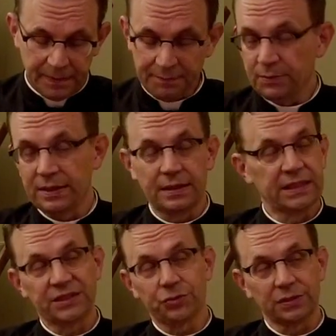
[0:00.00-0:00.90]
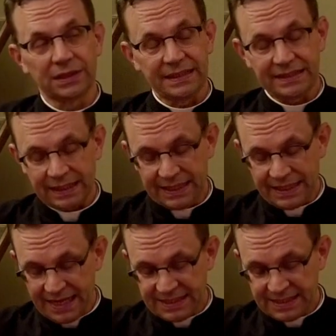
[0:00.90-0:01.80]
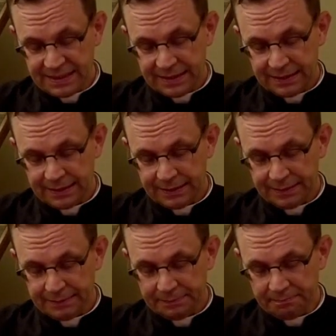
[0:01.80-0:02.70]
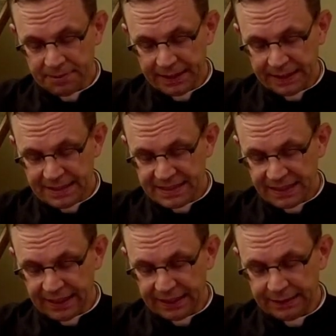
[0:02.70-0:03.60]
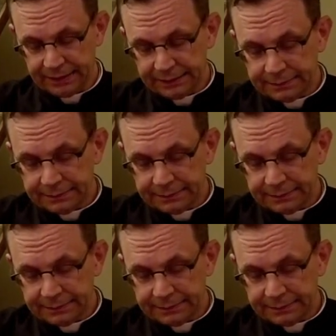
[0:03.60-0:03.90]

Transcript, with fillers: Maybe we externally said yes, but inside